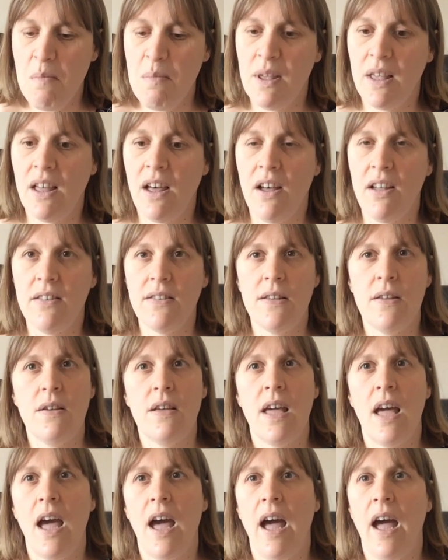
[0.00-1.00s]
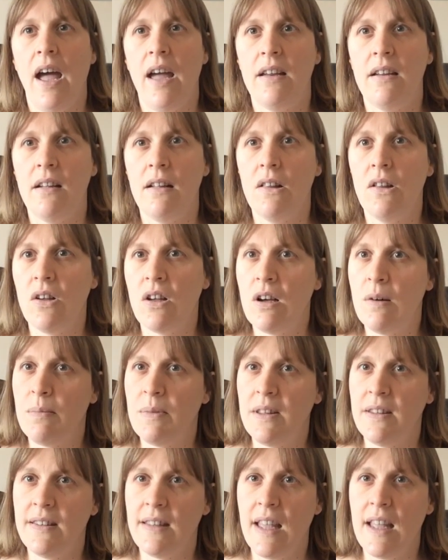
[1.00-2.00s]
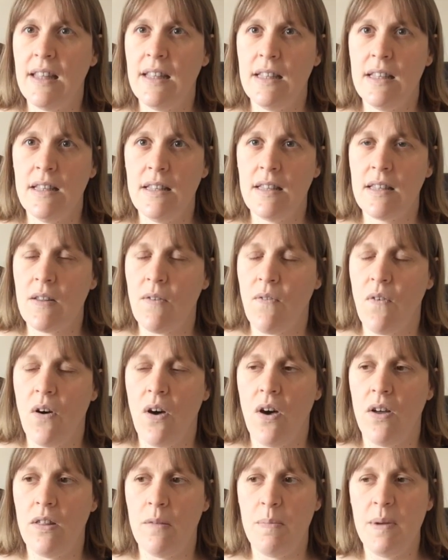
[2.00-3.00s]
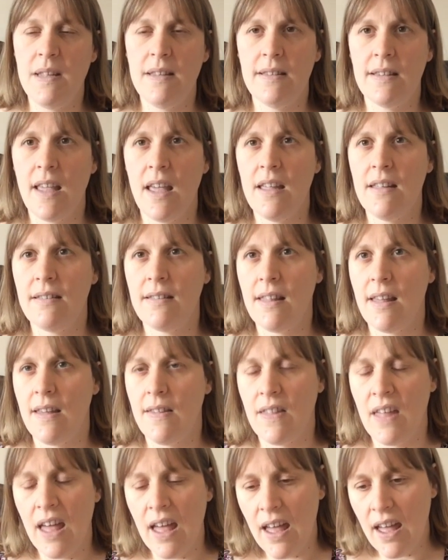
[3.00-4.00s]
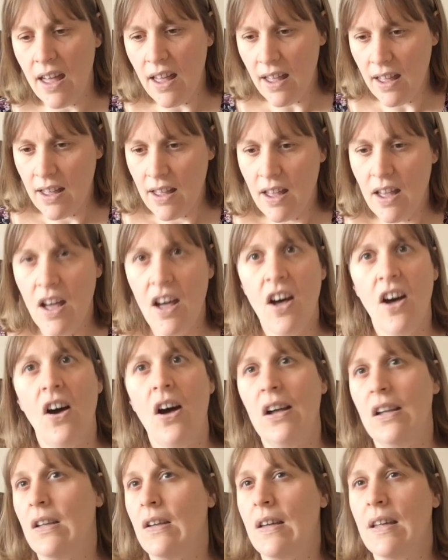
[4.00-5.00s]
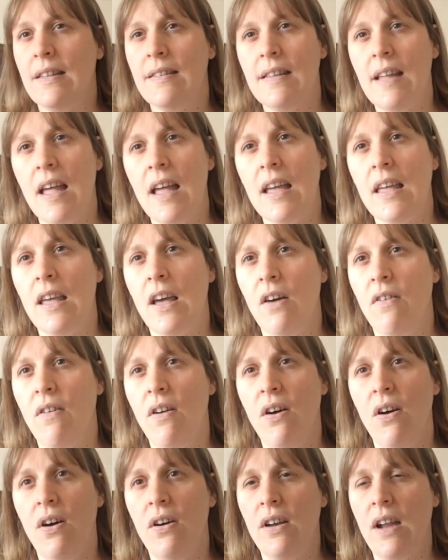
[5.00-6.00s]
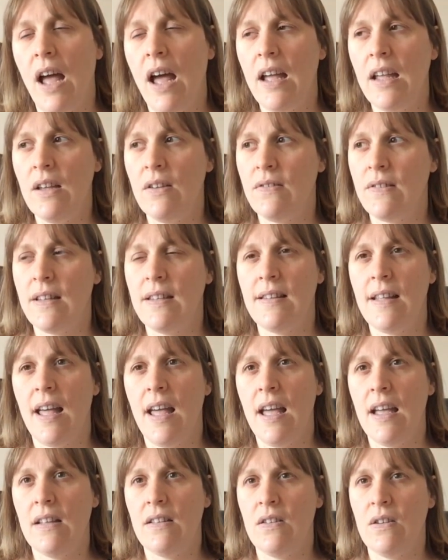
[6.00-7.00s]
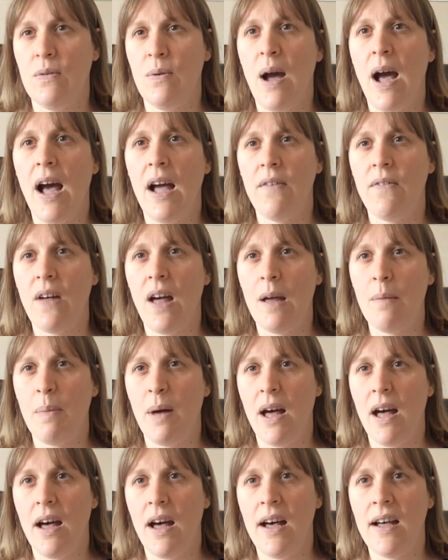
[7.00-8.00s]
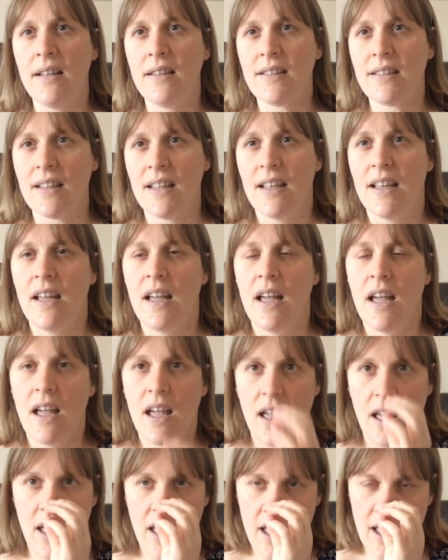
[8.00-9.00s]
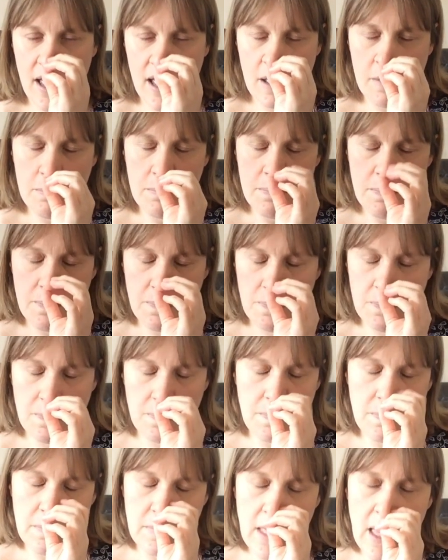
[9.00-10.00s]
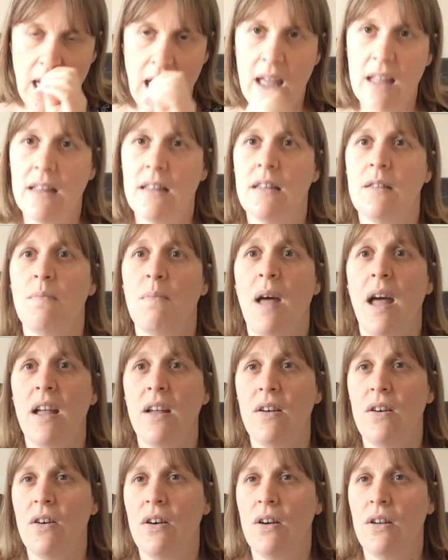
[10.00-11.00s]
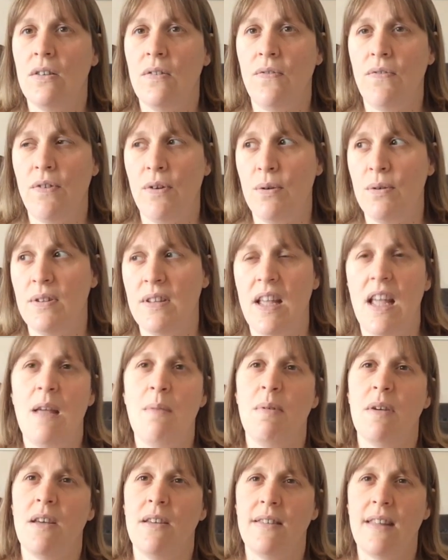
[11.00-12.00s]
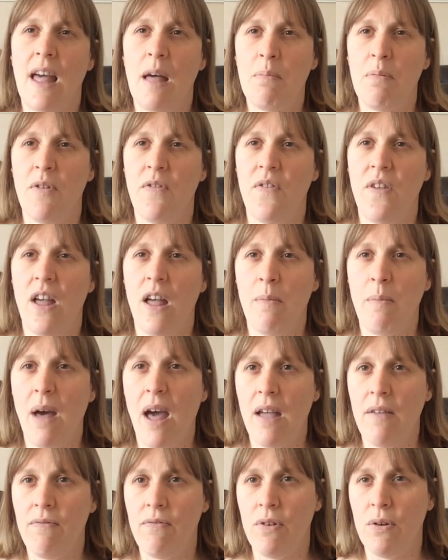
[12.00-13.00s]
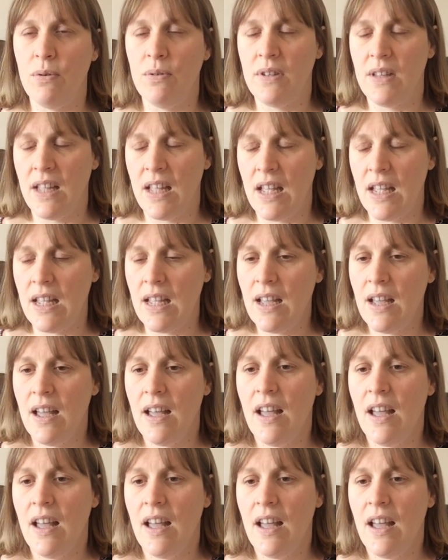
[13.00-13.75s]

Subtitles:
because you can look up the sins for the biscuits that are there, or you can take your own. I usually take 2 hi-fi bars and my own fruit tea, because I prefer my fruit tea.